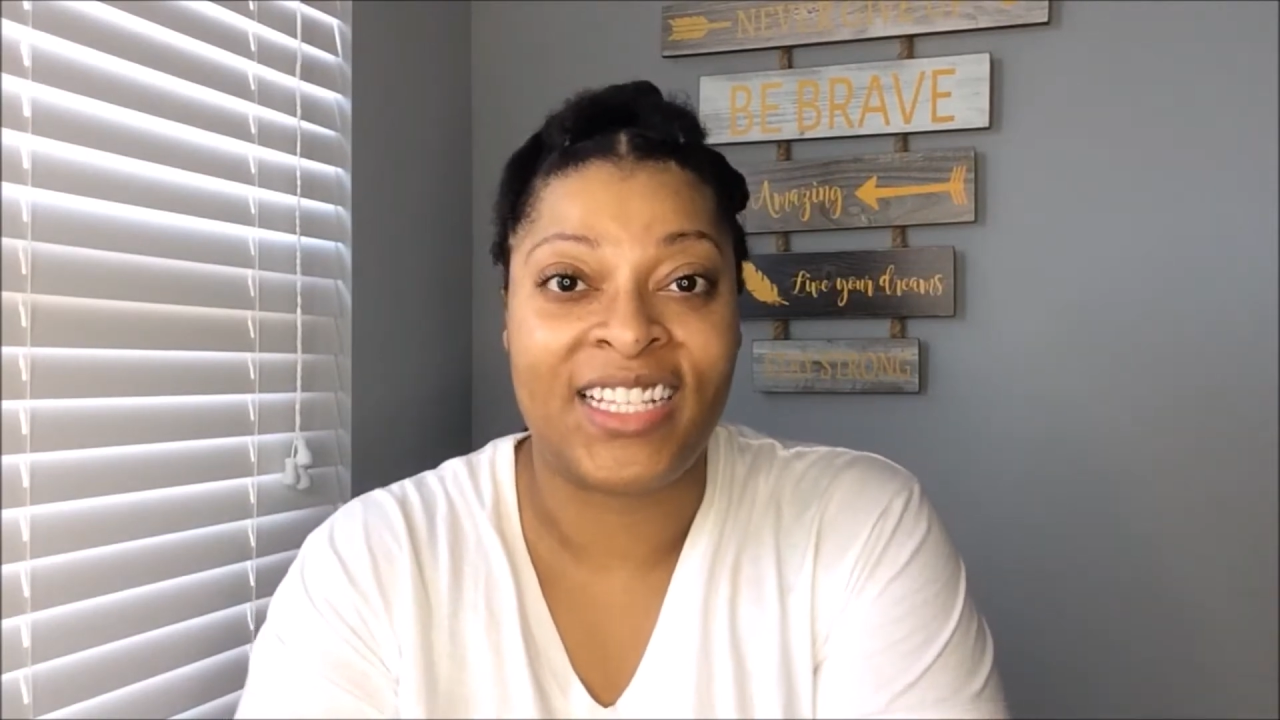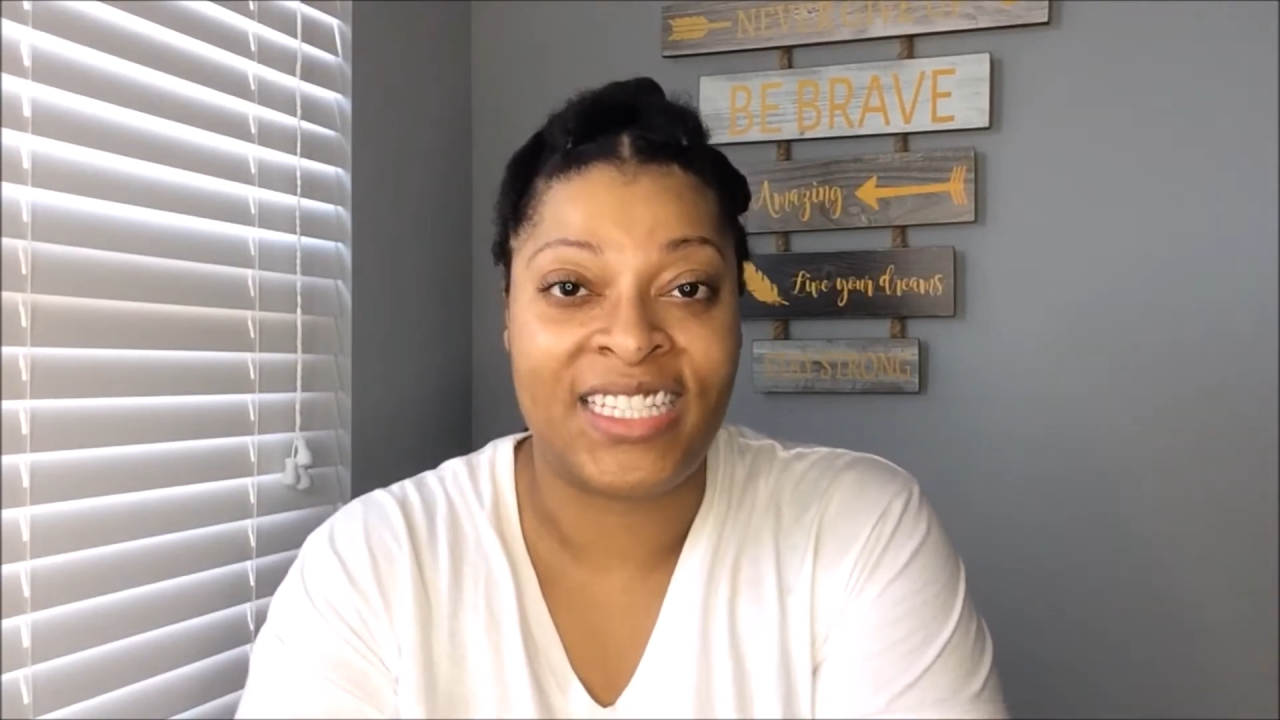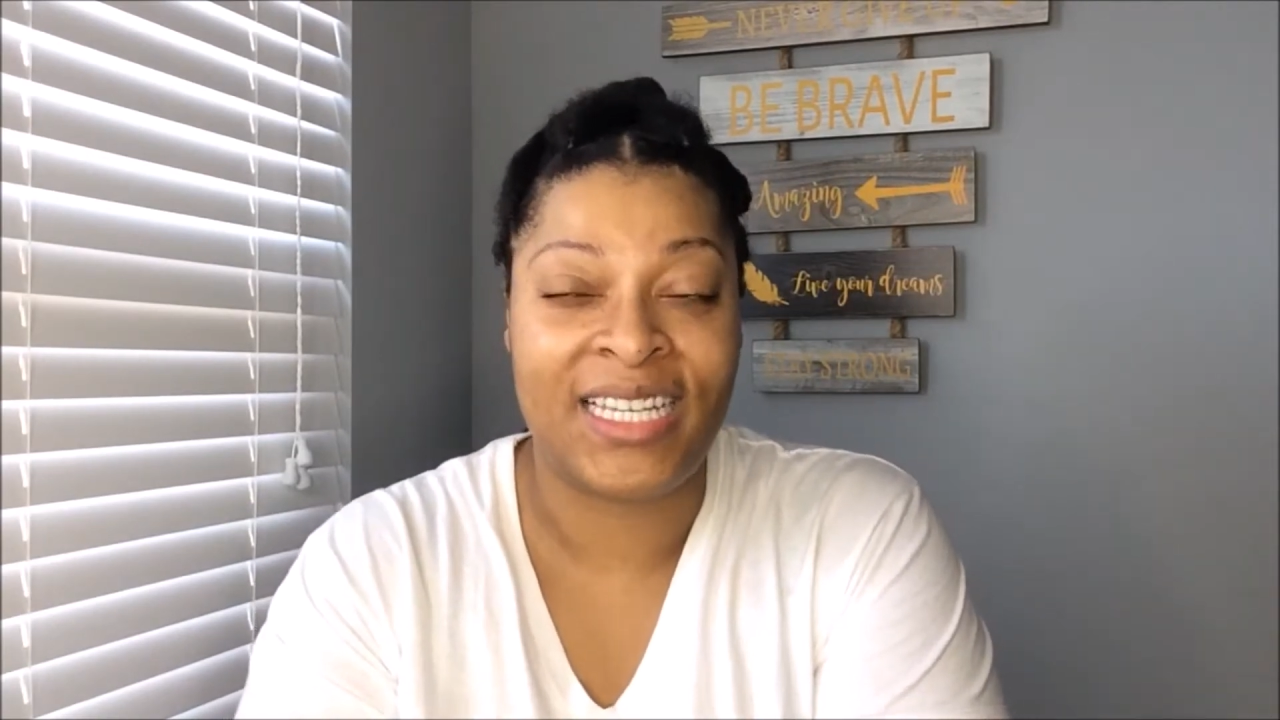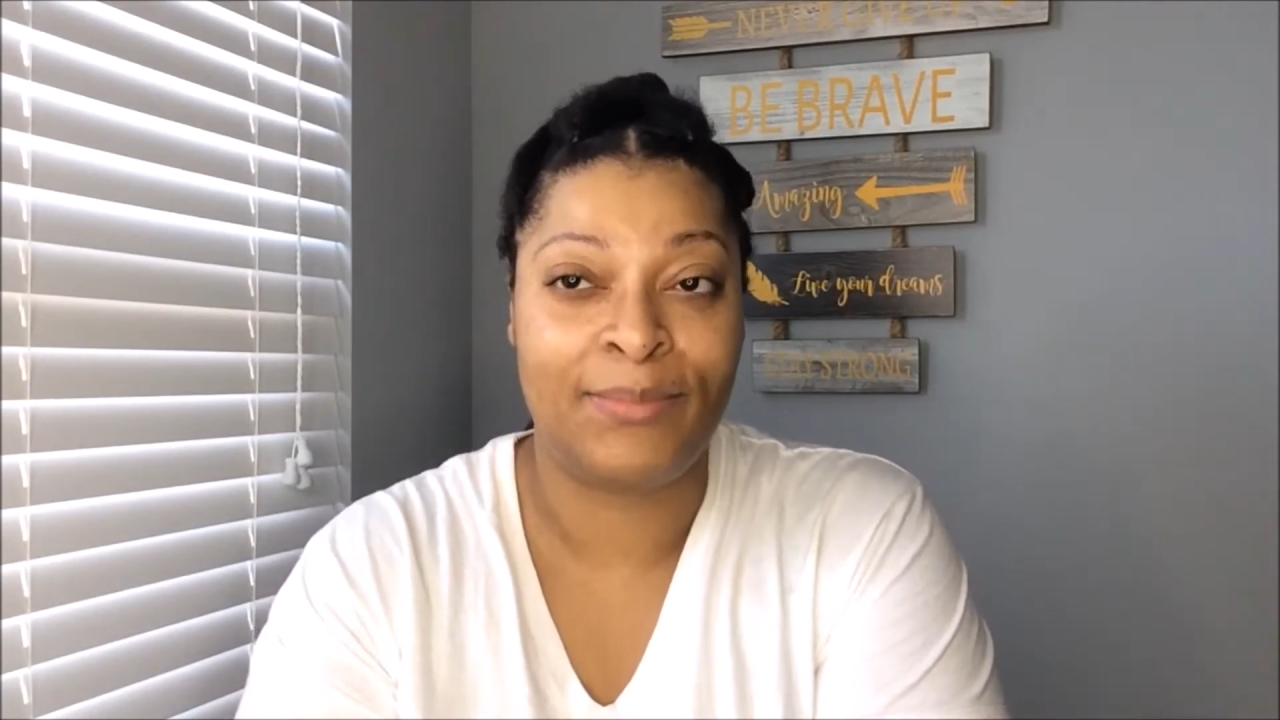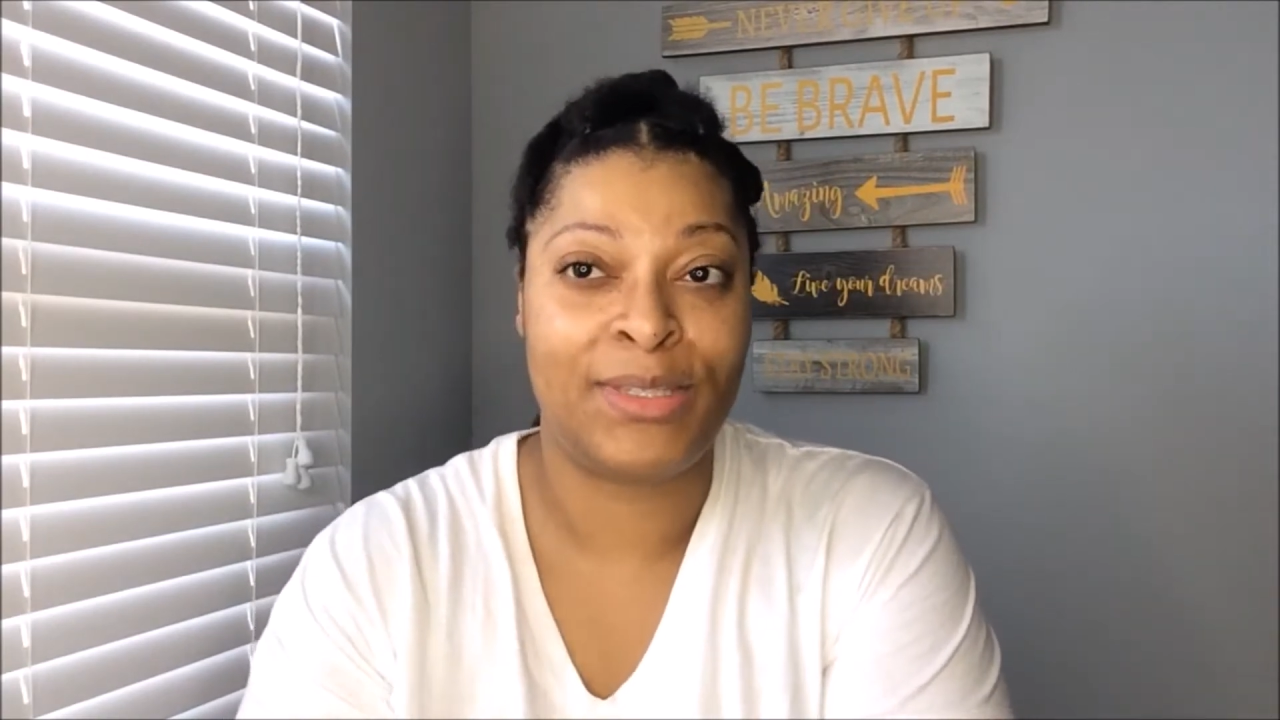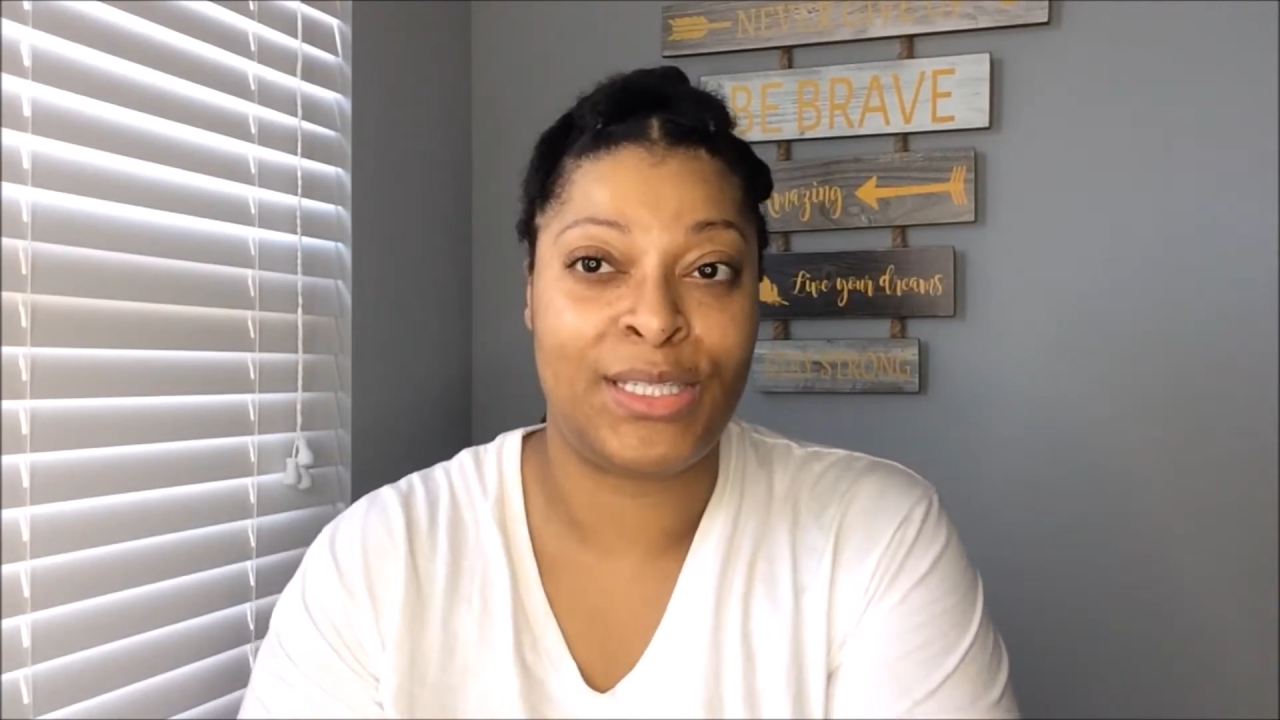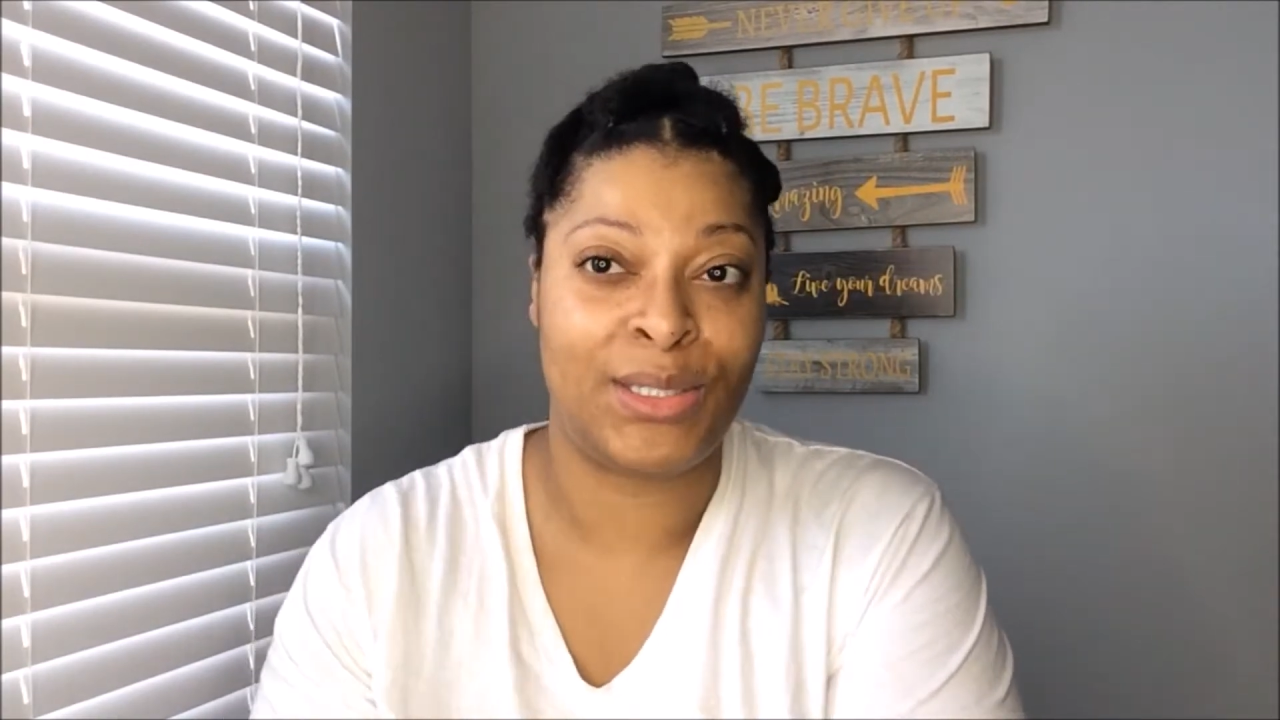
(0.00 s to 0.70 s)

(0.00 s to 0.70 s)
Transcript: attempt